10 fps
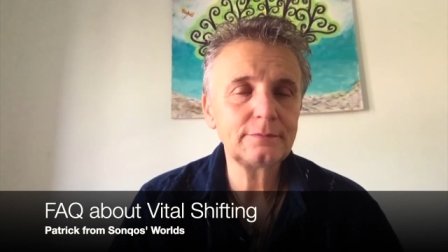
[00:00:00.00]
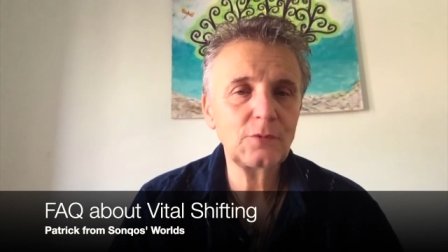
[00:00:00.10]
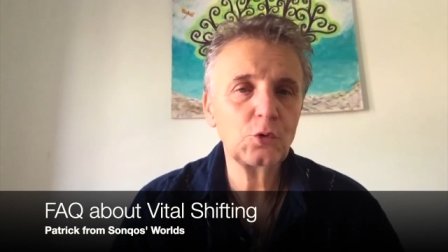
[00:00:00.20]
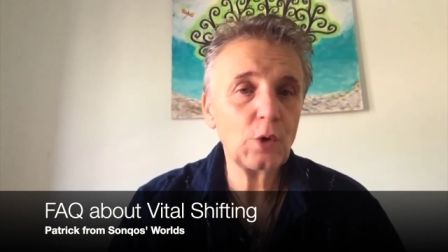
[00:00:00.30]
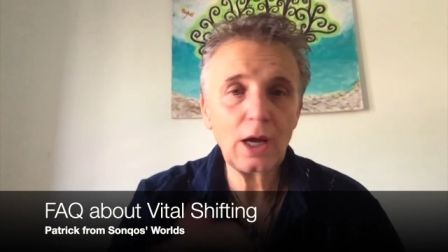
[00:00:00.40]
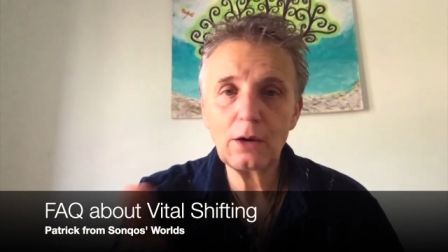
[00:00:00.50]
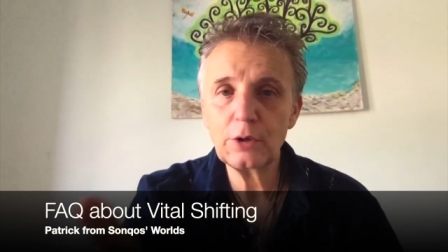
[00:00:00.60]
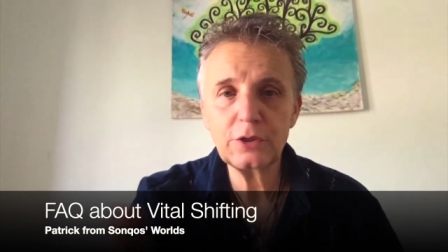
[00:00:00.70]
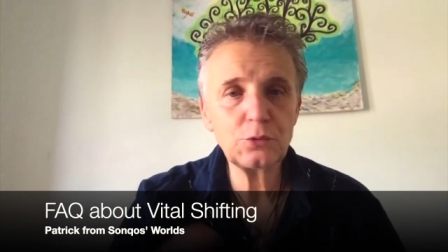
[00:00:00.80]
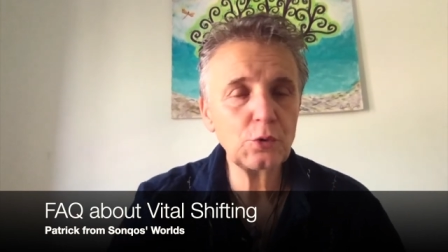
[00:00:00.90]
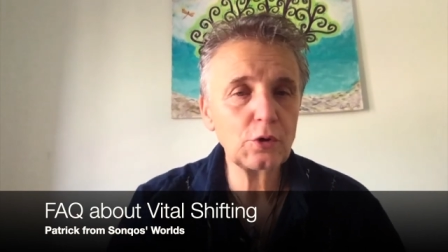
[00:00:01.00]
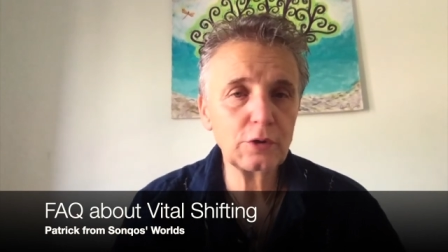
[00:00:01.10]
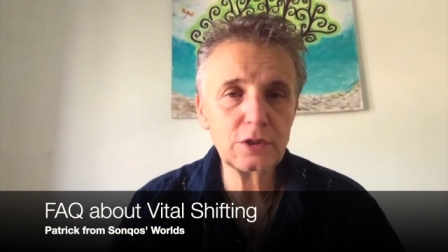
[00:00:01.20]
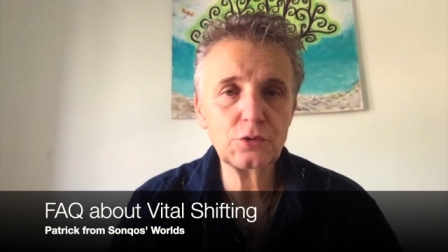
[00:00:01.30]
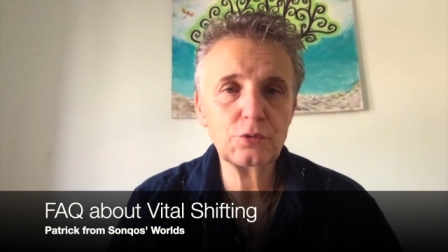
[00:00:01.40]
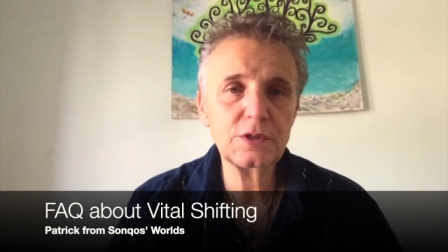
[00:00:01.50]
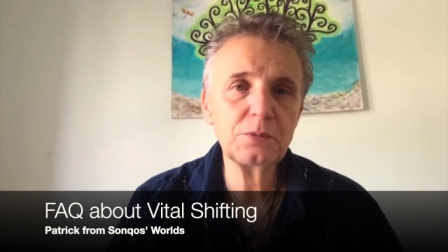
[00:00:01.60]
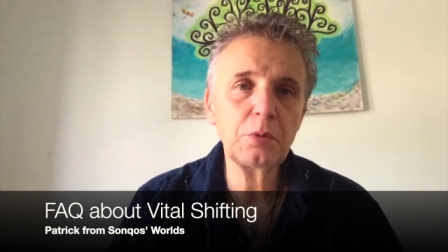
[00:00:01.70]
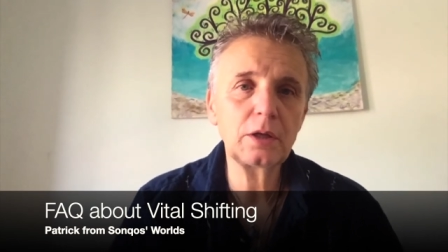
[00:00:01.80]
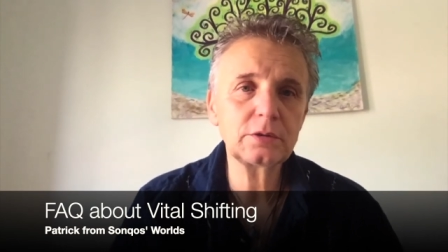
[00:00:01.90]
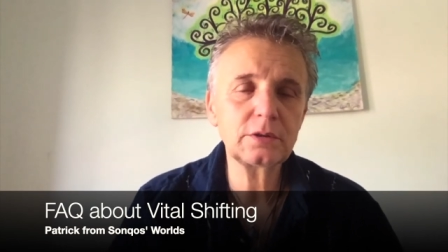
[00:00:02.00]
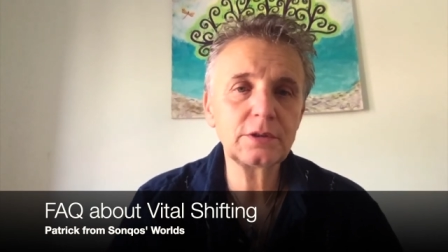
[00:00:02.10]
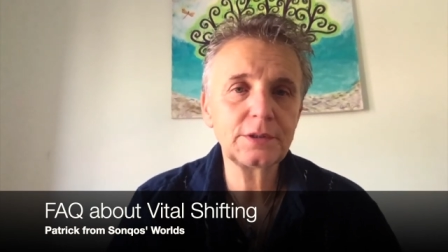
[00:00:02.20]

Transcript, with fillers: So, how are you going to respond?